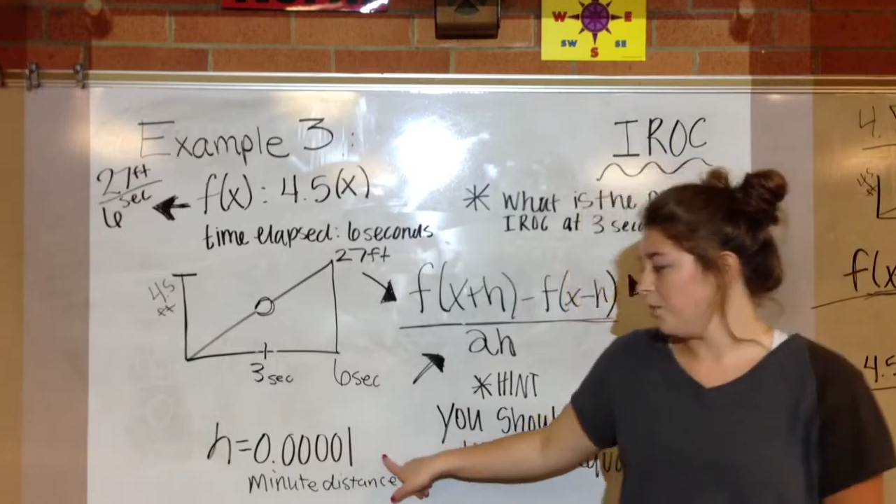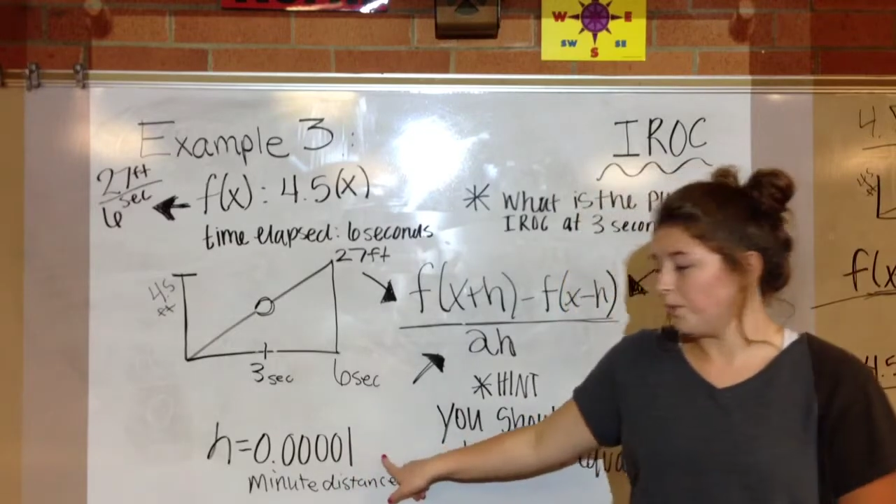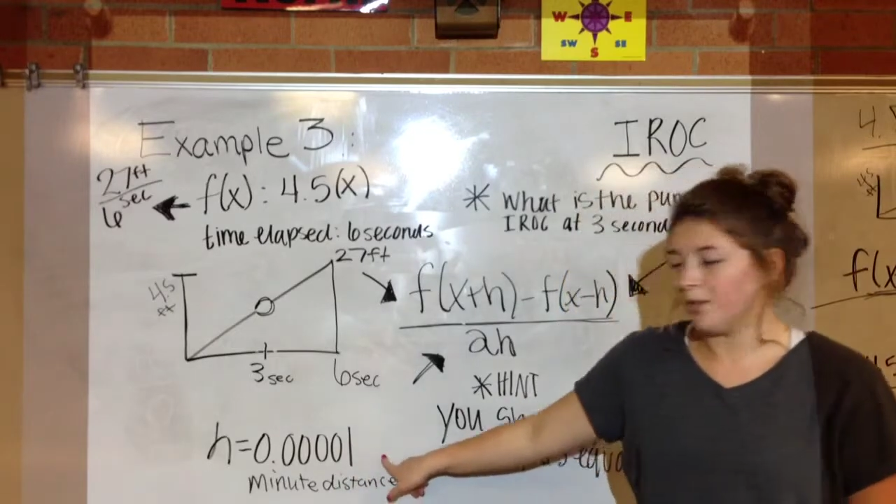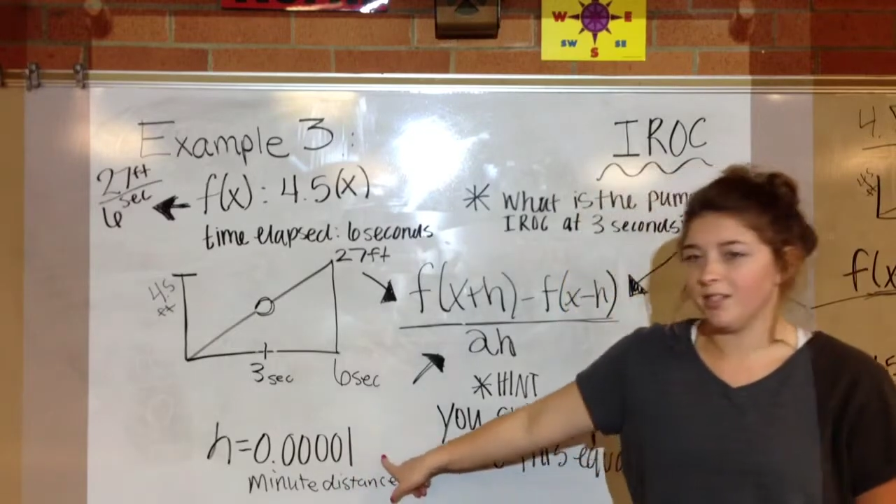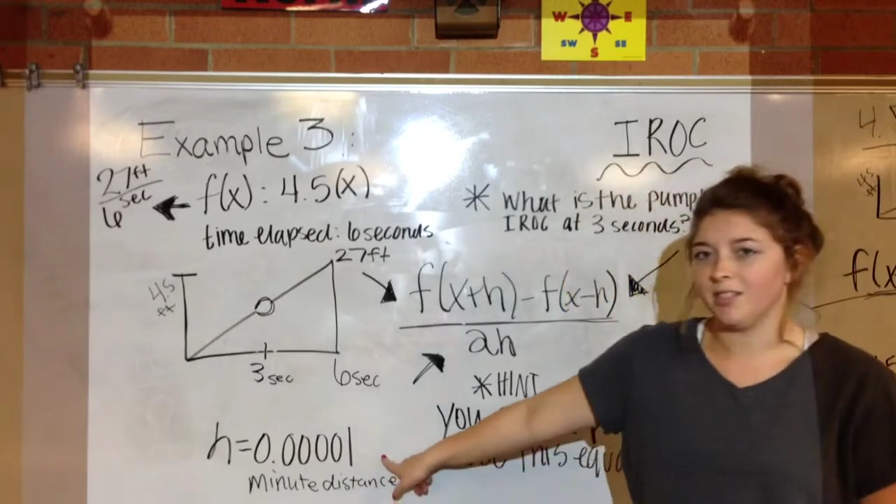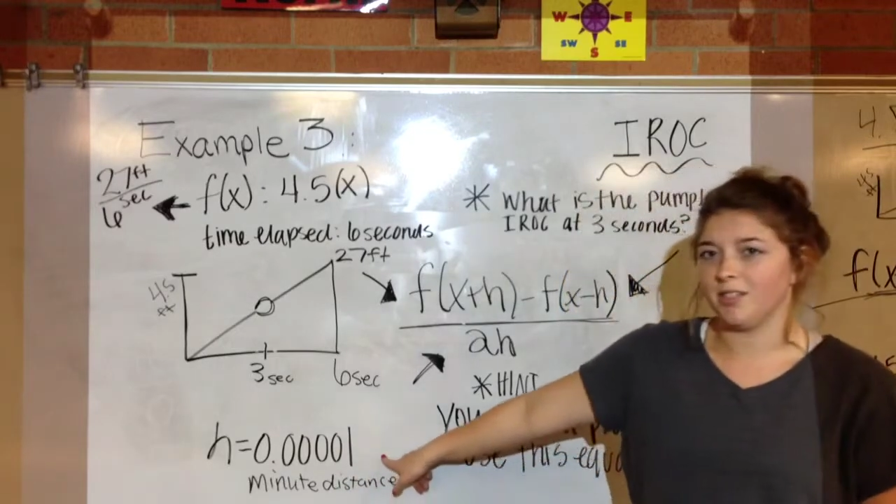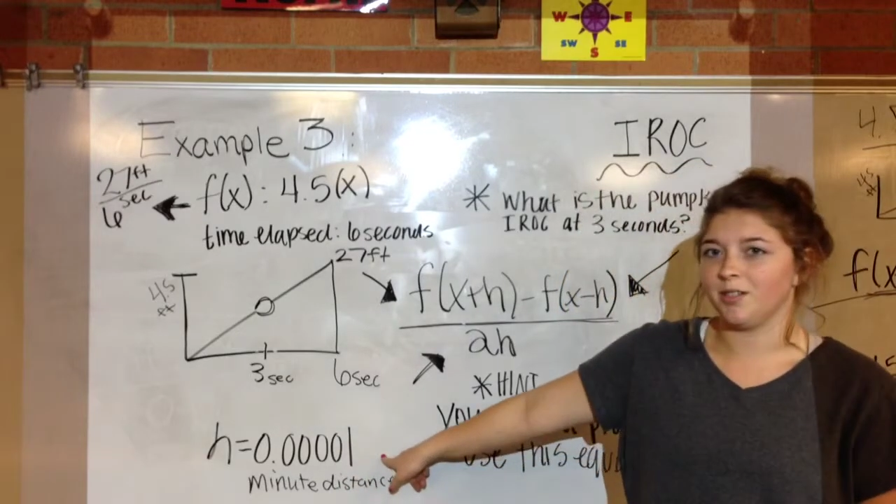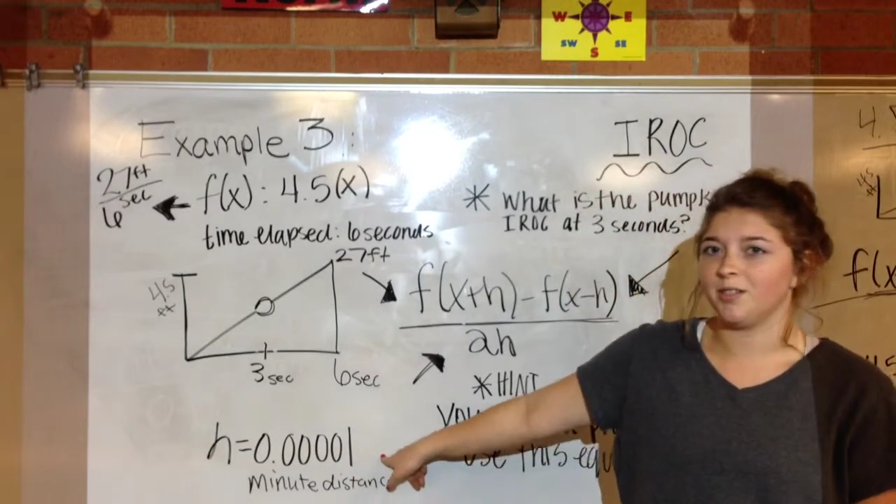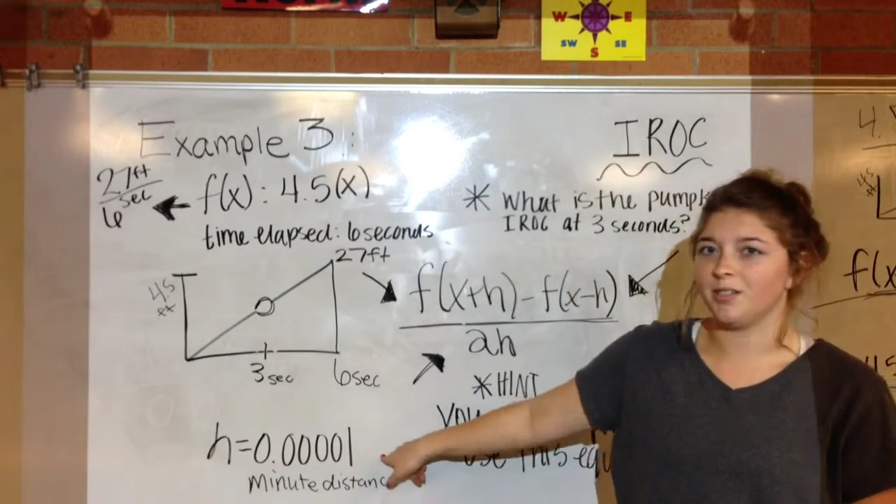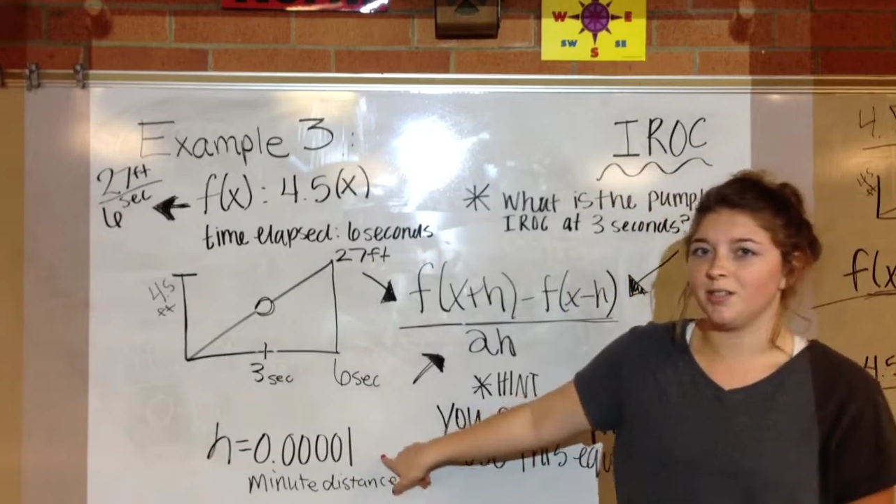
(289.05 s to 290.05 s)

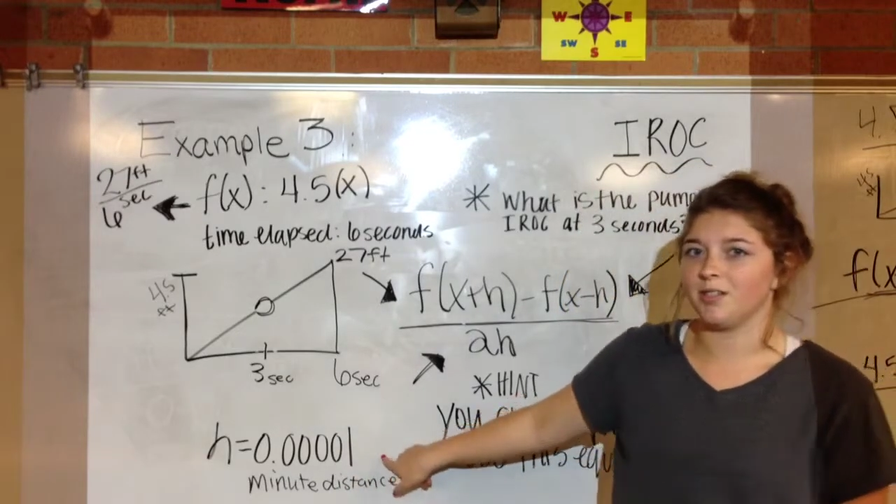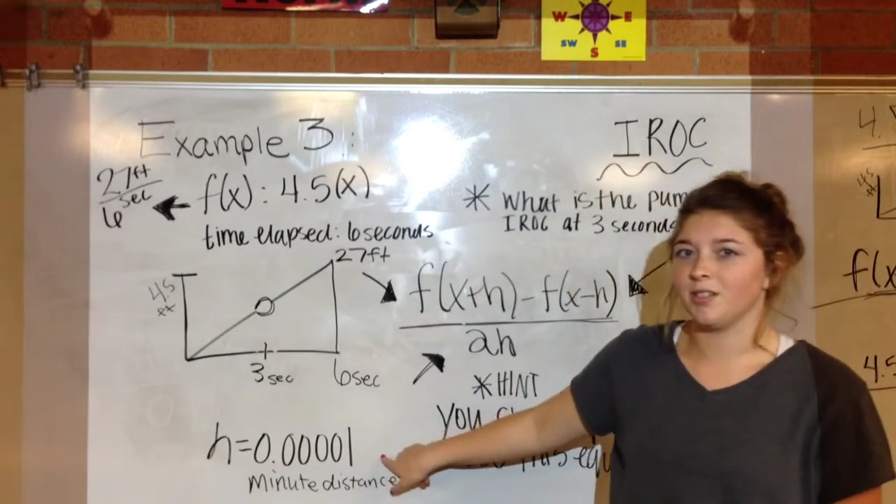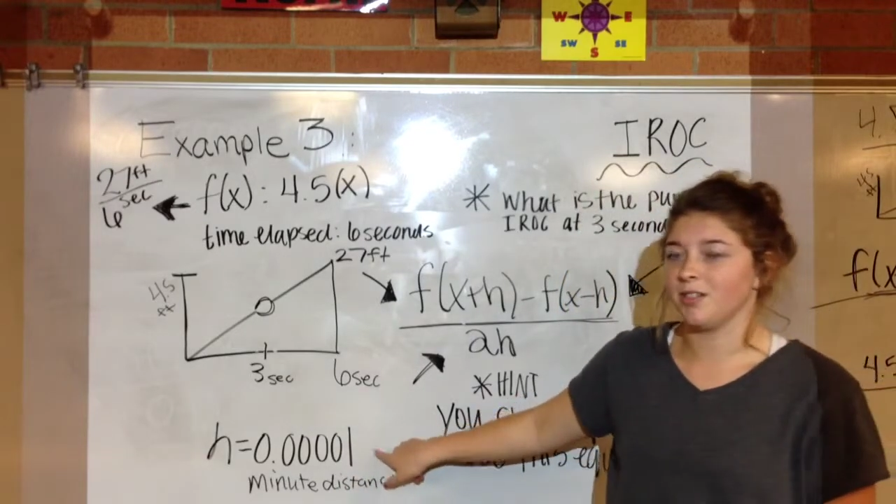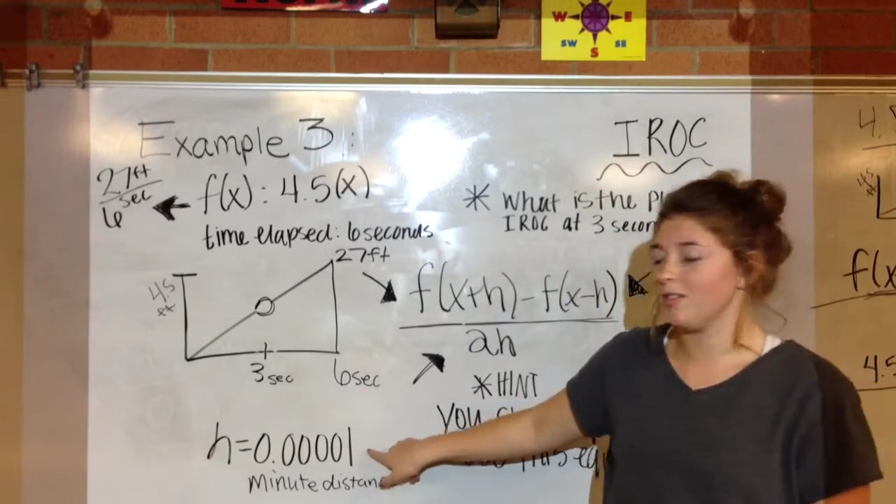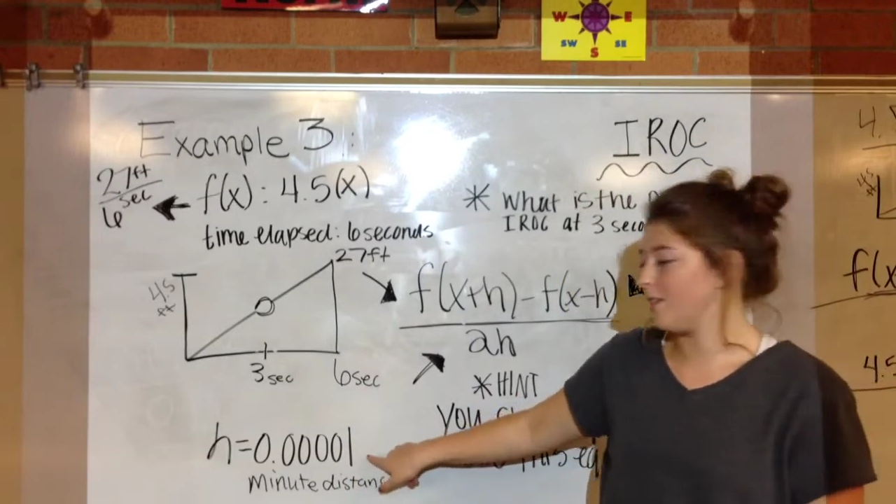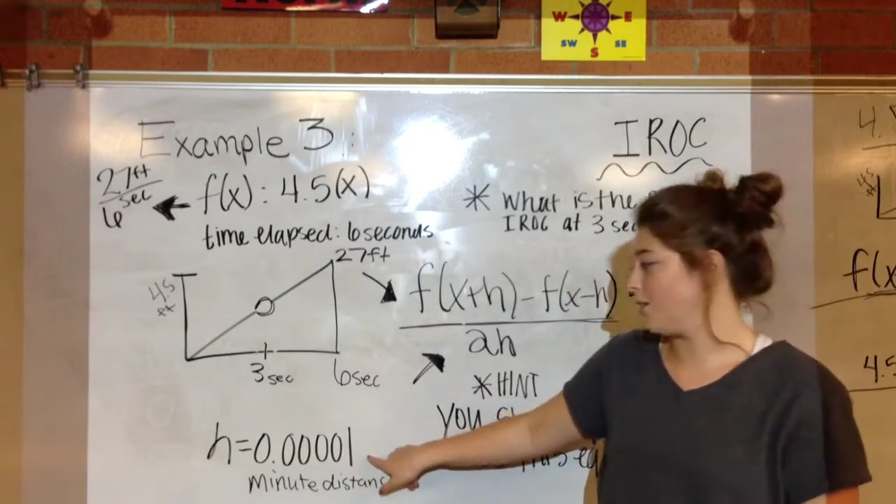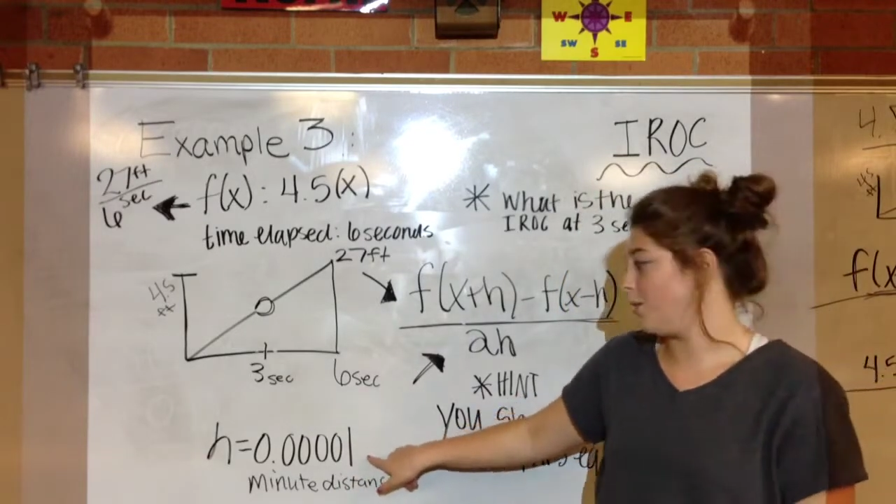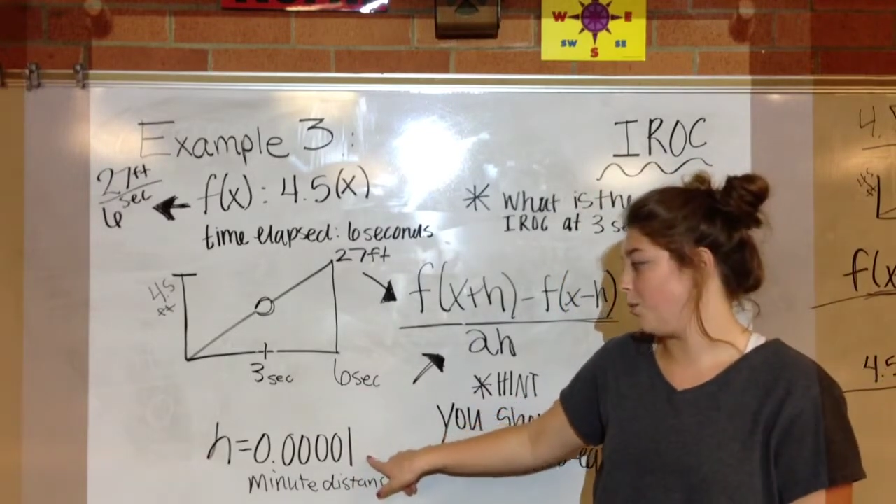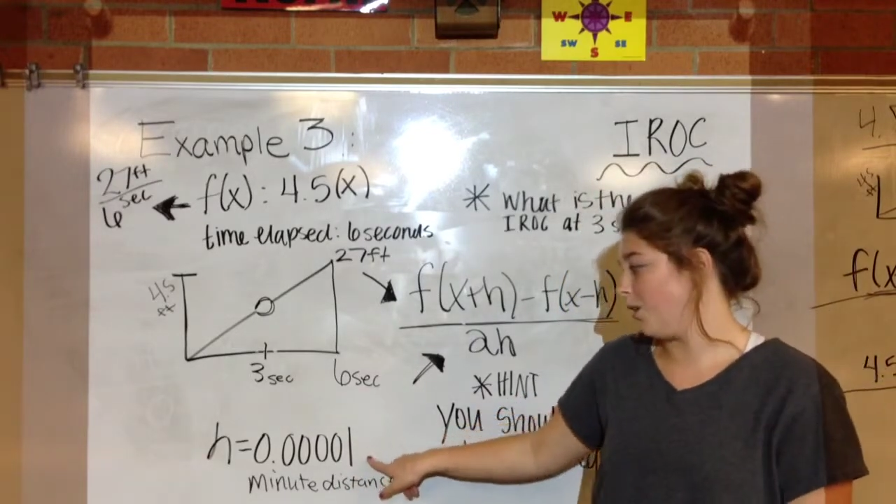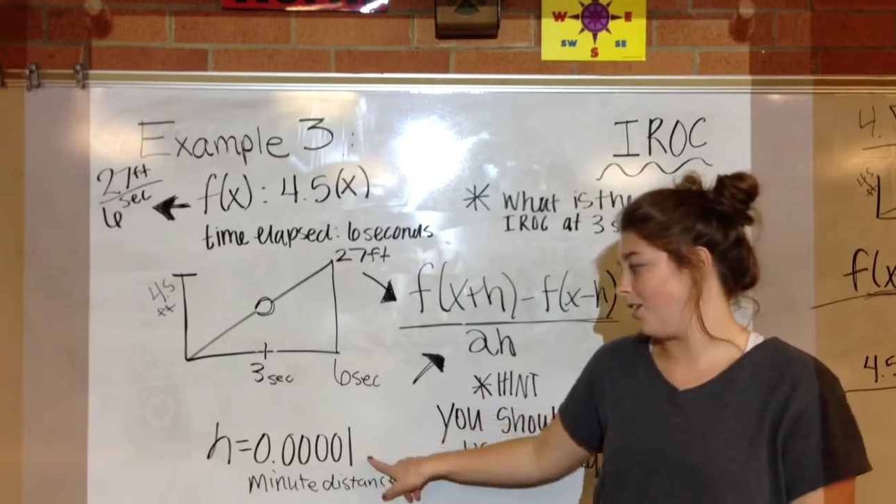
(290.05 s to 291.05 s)

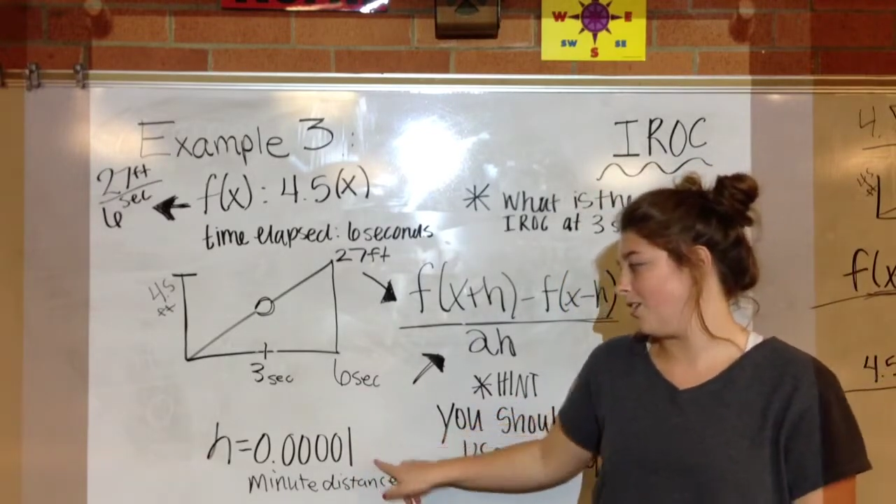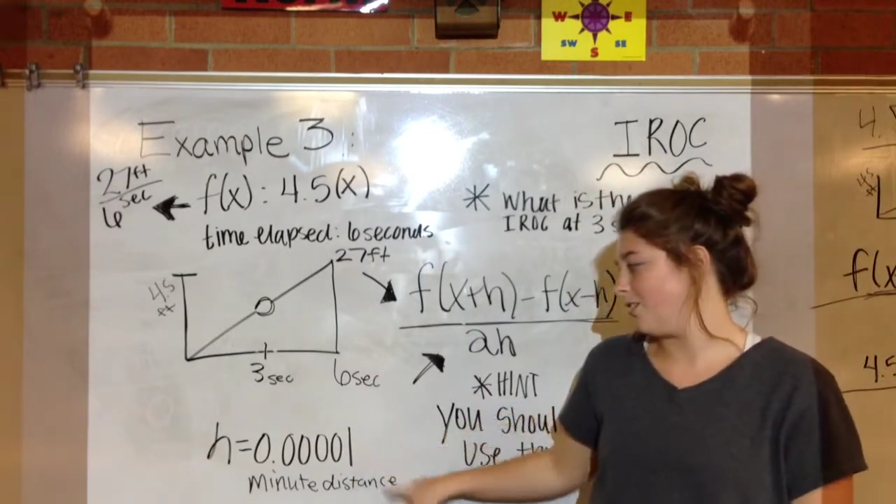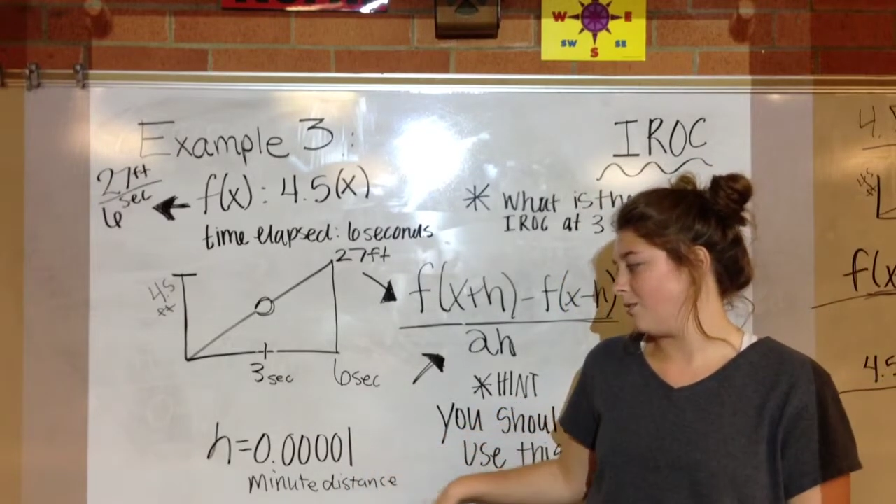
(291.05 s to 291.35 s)
0.00001,